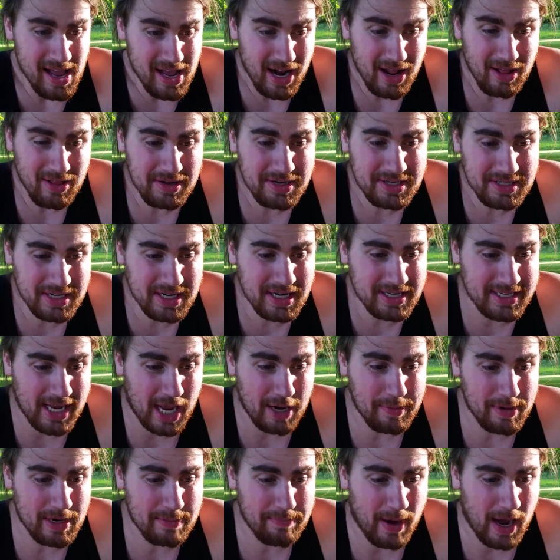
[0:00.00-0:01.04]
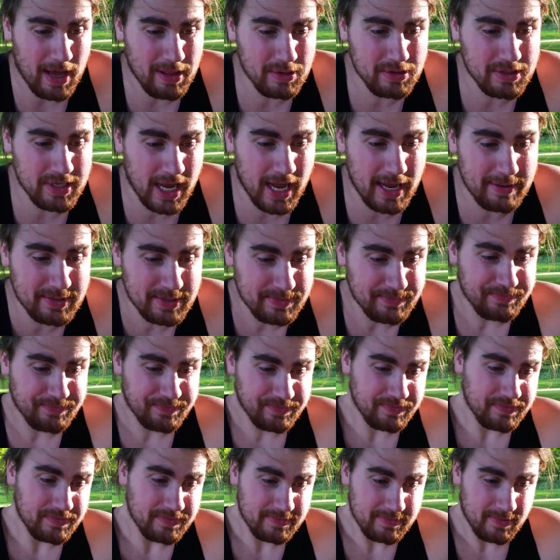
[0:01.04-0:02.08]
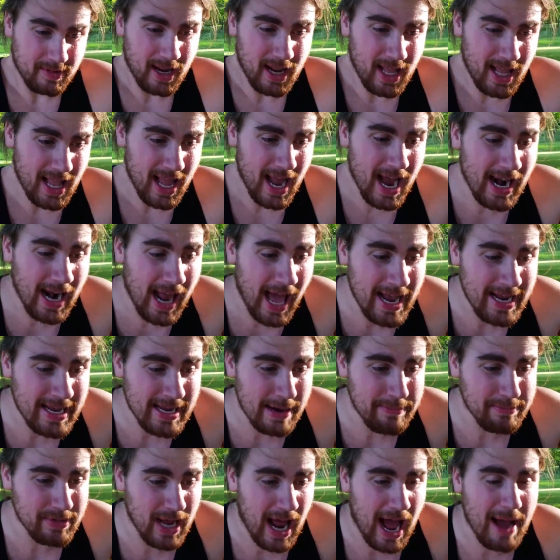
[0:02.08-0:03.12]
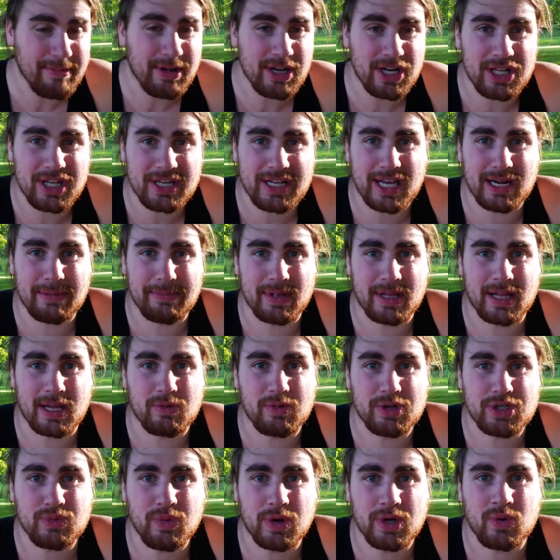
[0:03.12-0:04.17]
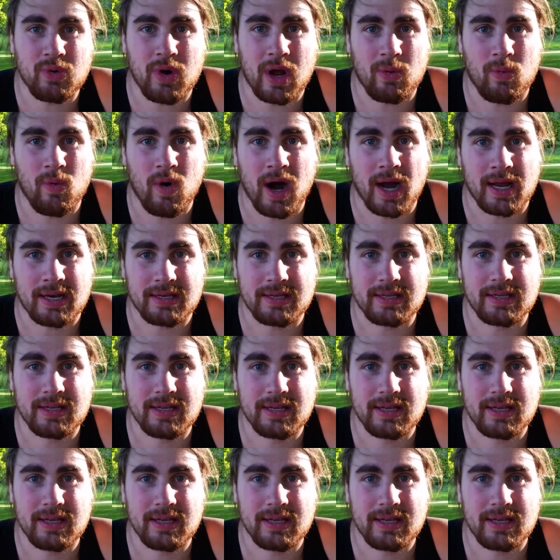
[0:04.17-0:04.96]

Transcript: know how long it's going to take me to buy those games? And I'm going to look at them and be like, which one do I want?